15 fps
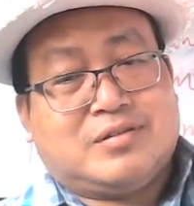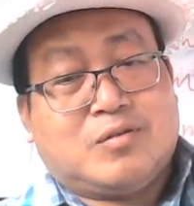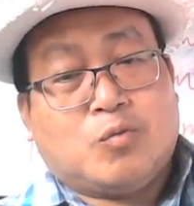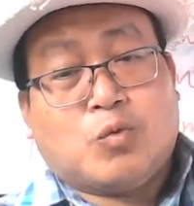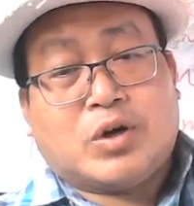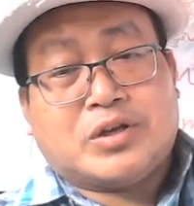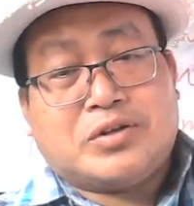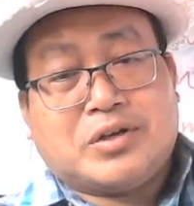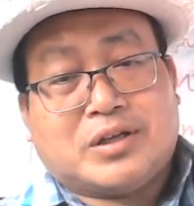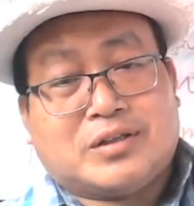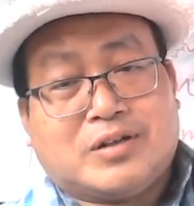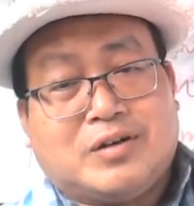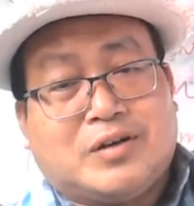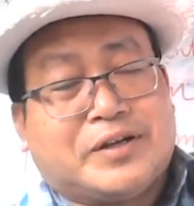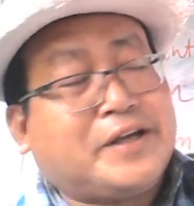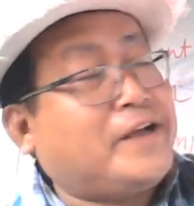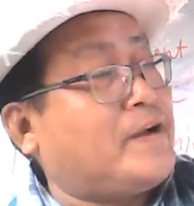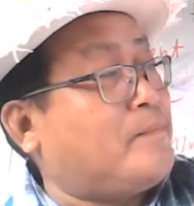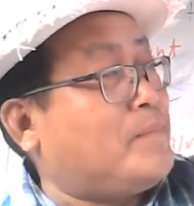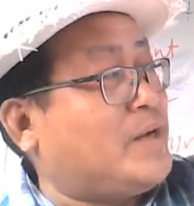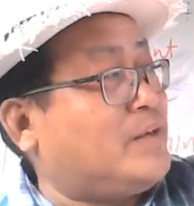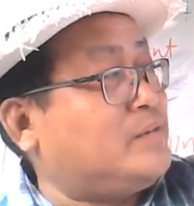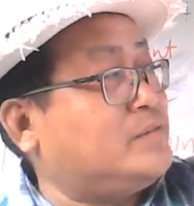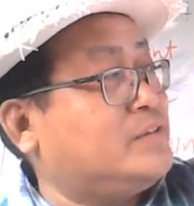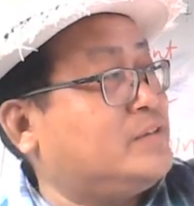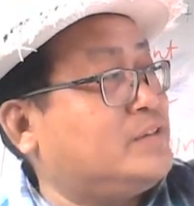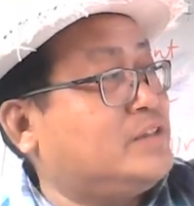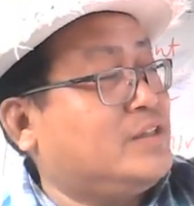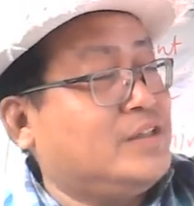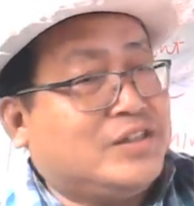what you're talking about.
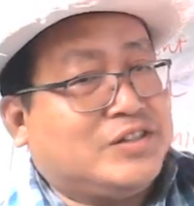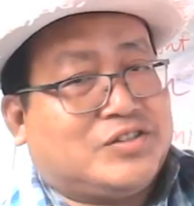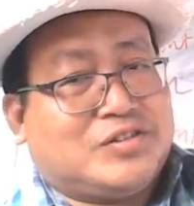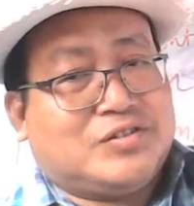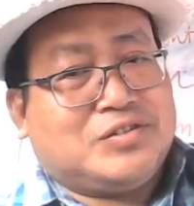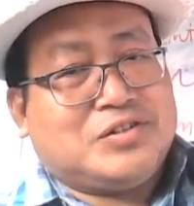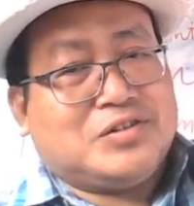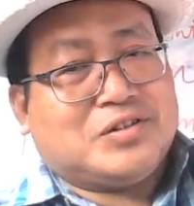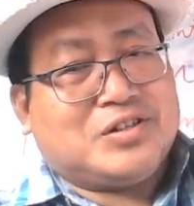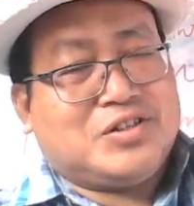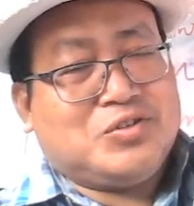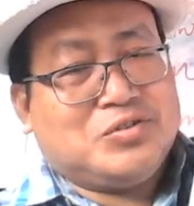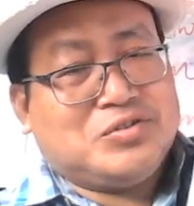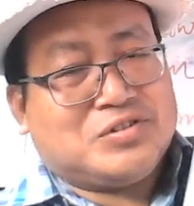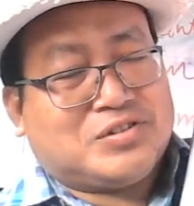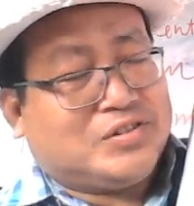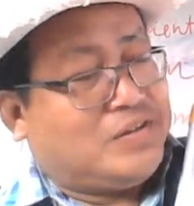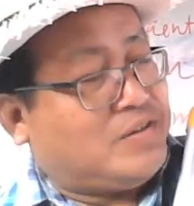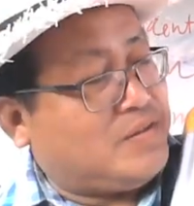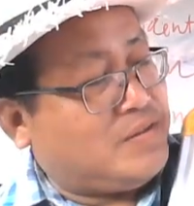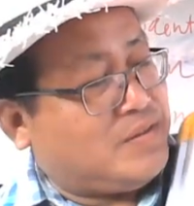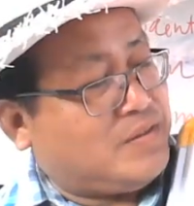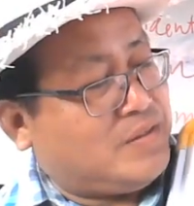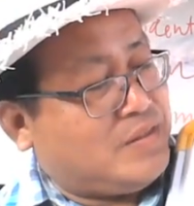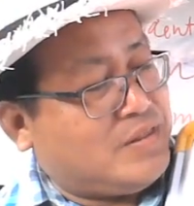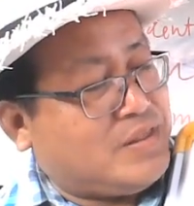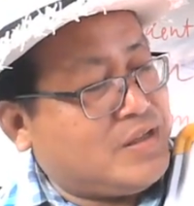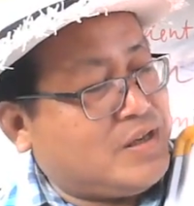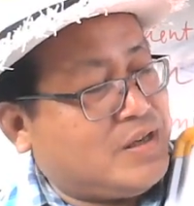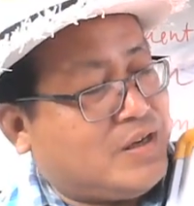So you use
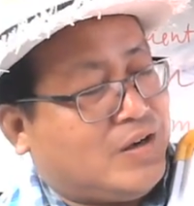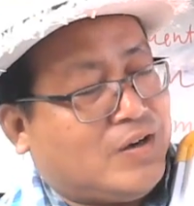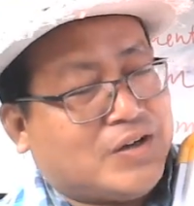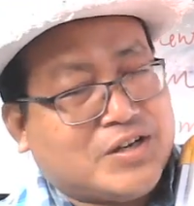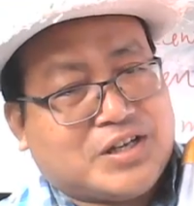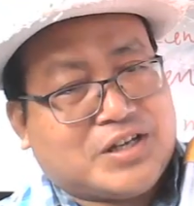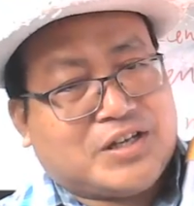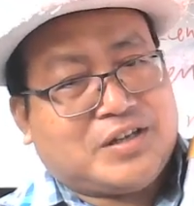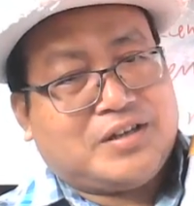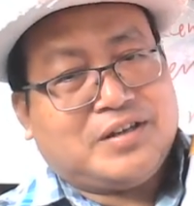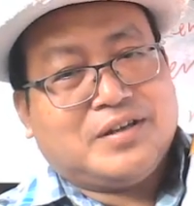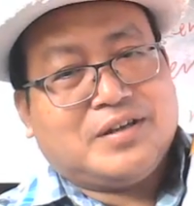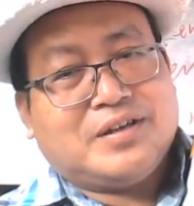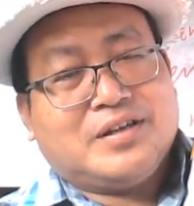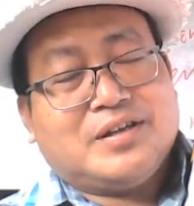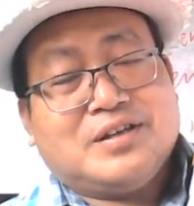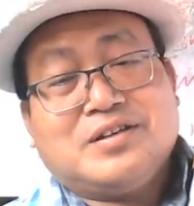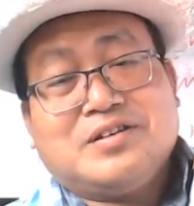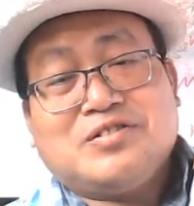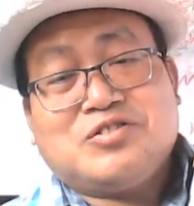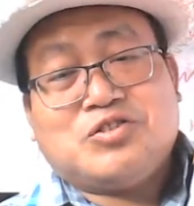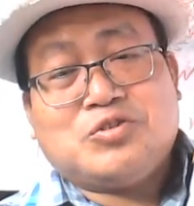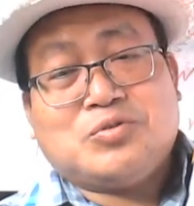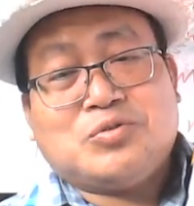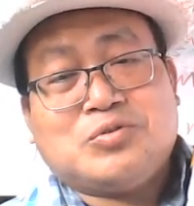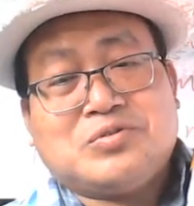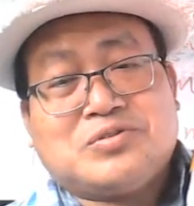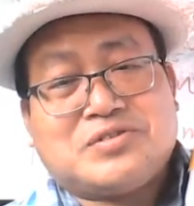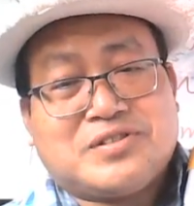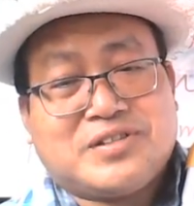the audit to
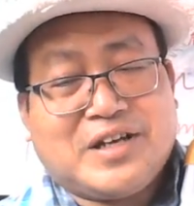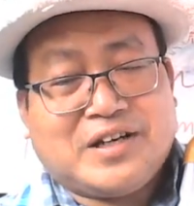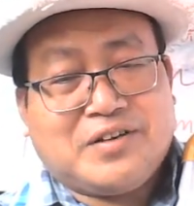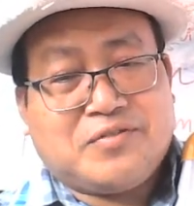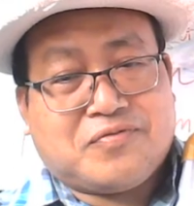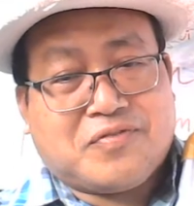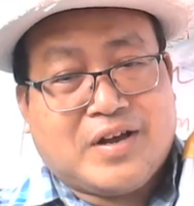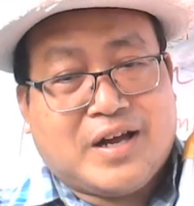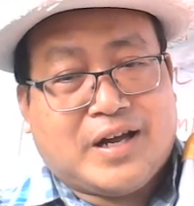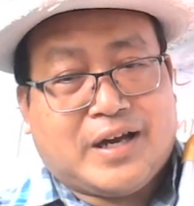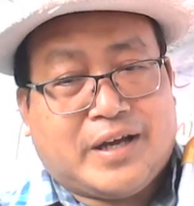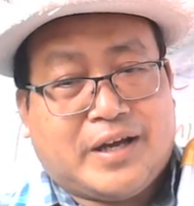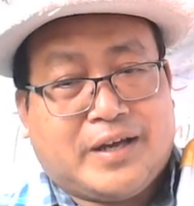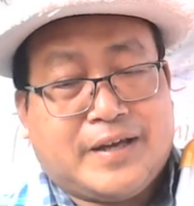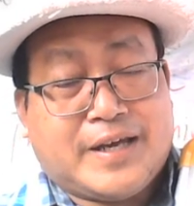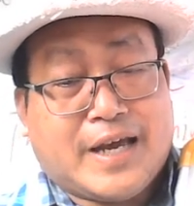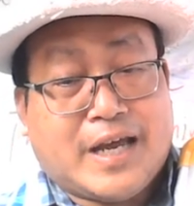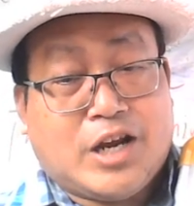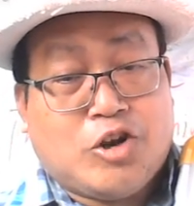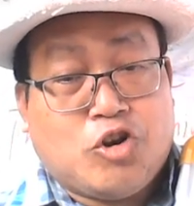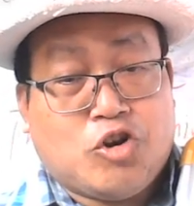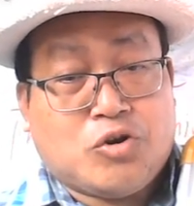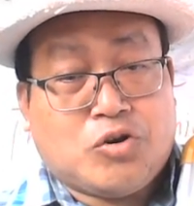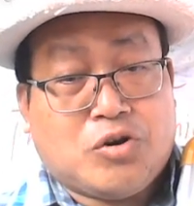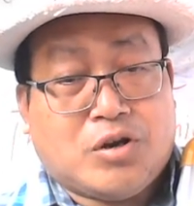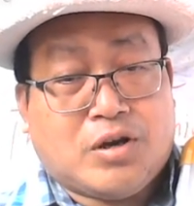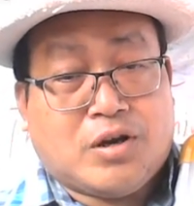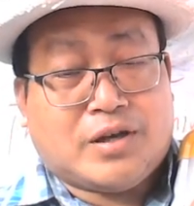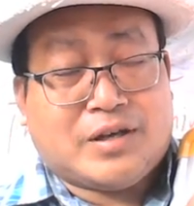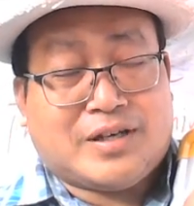signify
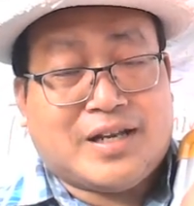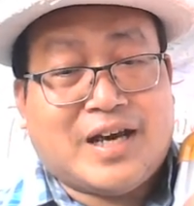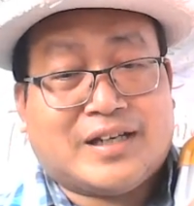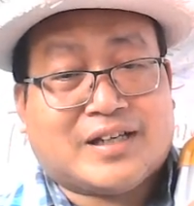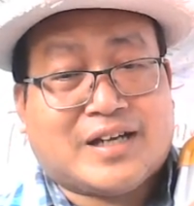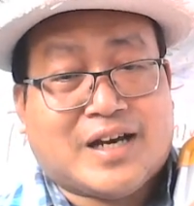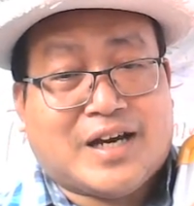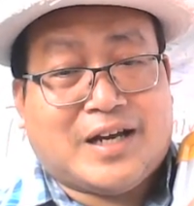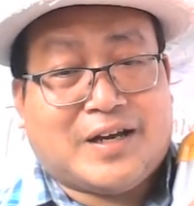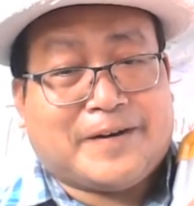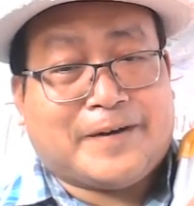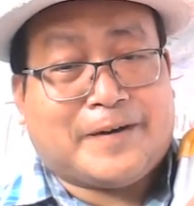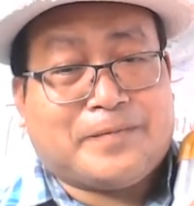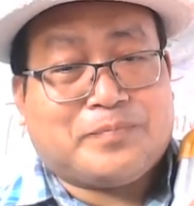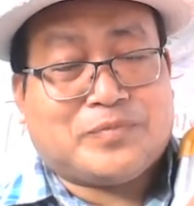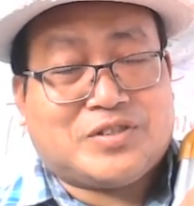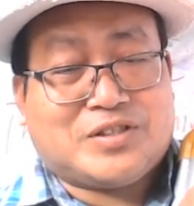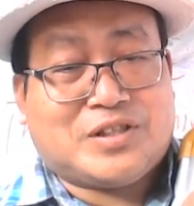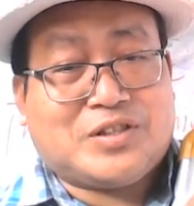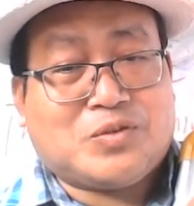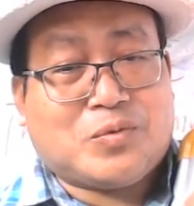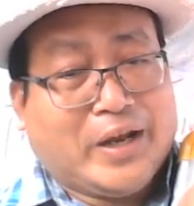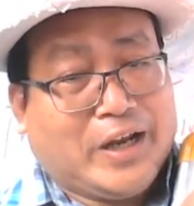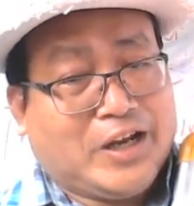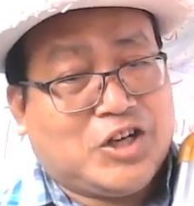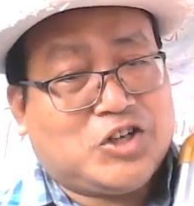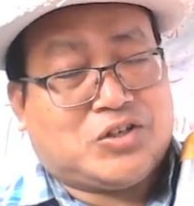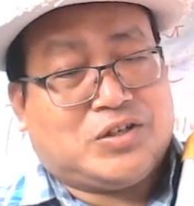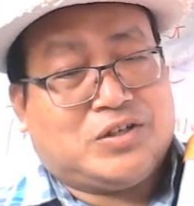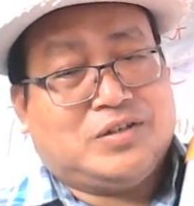that kind of
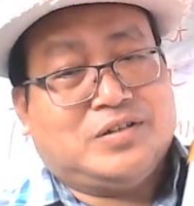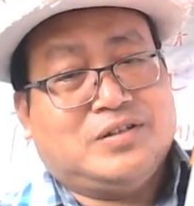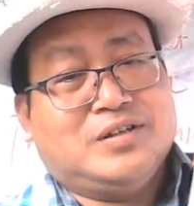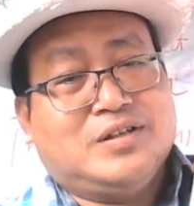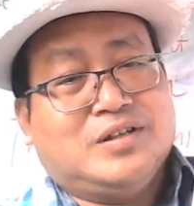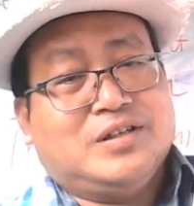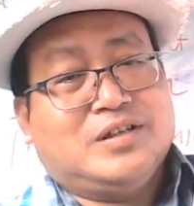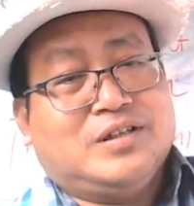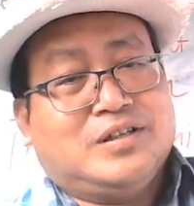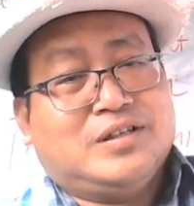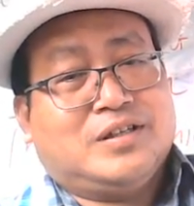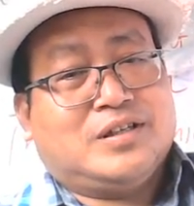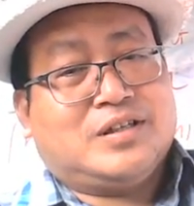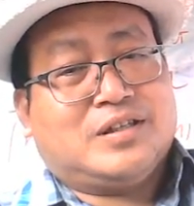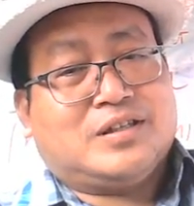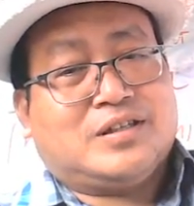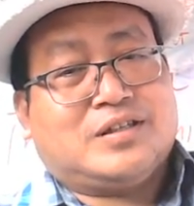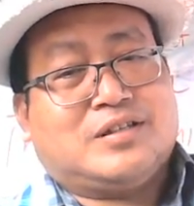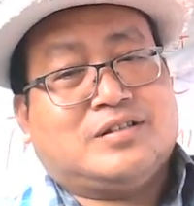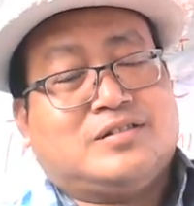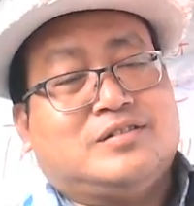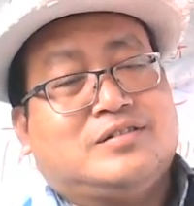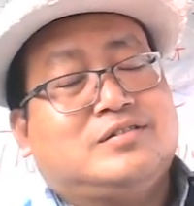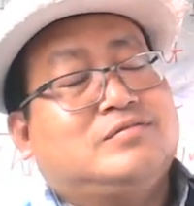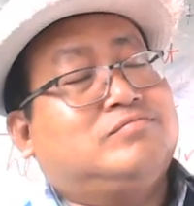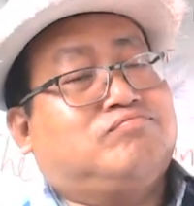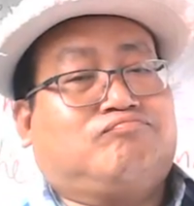situation. So